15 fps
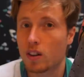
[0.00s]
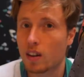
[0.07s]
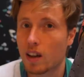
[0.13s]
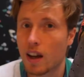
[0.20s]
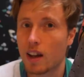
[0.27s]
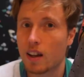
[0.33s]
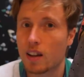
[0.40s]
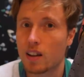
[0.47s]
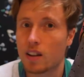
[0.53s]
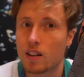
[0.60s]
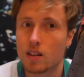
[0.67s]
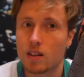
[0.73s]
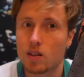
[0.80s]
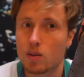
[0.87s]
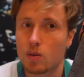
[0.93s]

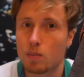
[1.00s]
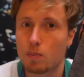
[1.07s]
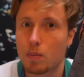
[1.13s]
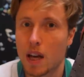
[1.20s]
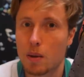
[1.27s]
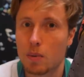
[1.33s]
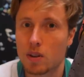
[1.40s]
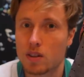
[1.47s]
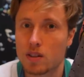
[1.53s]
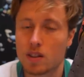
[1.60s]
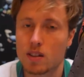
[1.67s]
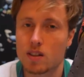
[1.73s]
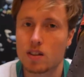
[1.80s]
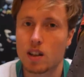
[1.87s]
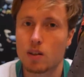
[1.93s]
tiny, you know, pebbles
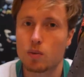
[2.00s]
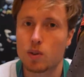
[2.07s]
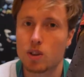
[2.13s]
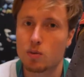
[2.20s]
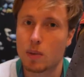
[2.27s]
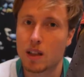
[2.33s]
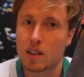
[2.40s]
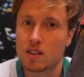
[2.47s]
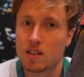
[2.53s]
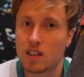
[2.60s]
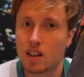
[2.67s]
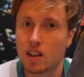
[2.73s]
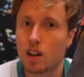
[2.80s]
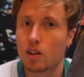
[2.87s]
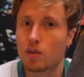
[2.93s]
and stuff which might
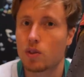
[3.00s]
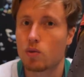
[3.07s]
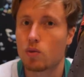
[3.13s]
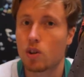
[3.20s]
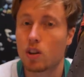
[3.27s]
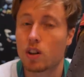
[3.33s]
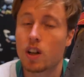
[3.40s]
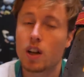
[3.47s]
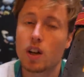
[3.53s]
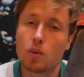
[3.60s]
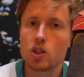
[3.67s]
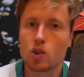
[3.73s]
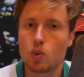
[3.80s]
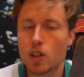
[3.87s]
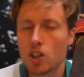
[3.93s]
stick out of the rock.
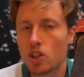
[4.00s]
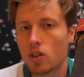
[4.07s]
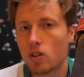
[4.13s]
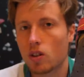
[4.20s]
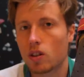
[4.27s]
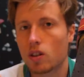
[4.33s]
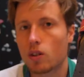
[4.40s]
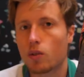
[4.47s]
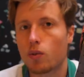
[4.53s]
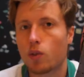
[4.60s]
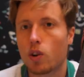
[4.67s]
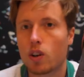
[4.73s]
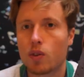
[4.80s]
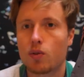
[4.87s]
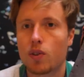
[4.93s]
Switching on the
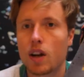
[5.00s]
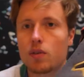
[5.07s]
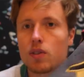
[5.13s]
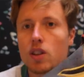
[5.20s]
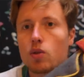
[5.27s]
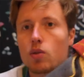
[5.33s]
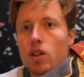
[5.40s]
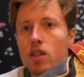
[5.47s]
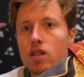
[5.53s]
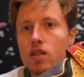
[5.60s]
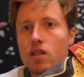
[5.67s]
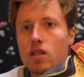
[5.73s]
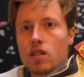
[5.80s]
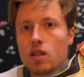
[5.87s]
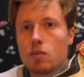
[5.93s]
forty-five degree
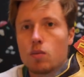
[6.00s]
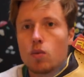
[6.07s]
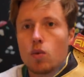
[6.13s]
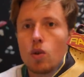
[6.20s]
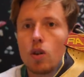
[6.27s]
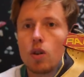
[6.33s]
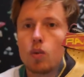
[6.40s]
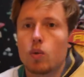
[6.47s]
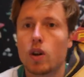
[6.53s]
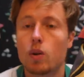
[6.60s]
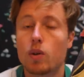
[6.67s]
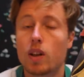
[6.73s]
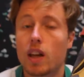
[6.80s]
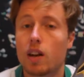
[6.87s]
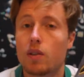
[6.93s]
system wall, where
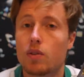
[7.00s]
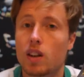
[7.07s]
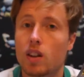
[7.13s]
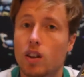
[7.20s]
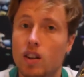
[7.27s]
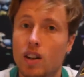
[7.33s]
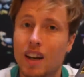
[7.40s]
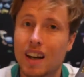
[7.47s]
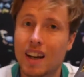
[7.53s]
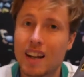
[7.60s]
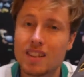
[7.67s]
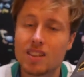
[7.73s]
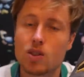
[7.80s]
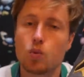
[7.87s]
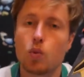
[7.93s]
we have a lot
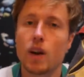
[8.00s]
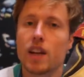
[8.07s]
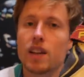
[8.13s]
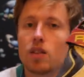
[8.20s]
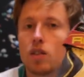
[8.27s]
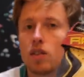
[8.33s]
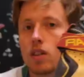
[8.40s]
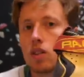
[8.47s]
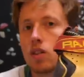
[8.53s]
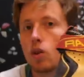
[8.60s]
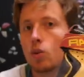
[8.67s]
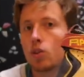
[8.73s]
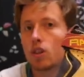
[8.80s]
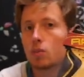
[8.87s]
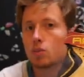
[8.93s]
less weight on the
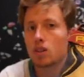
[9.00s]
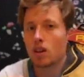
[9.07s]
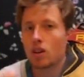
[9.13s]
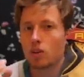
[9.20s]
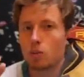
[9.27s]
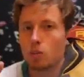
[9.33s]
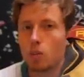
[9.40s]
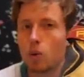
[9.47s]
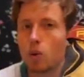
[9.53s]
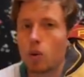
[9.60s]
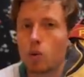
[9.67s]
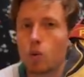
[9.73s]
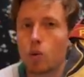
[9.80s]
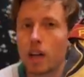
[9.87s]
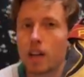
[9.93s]
toe tips, a lot
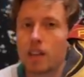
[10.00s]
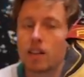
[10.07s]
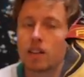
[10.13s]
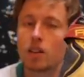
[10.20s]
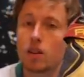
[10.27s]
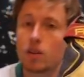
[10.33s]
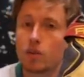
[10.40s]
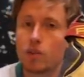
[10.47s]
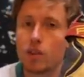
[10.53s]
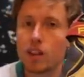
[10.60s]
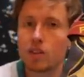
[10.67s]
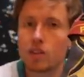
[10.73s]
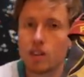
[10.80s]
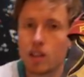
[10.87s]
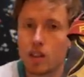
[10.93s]
more weight in our
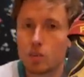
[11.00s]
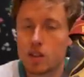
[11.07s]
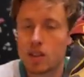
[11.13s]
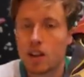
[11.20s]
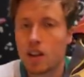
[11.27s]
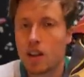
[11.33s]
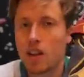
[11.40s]
fingertips,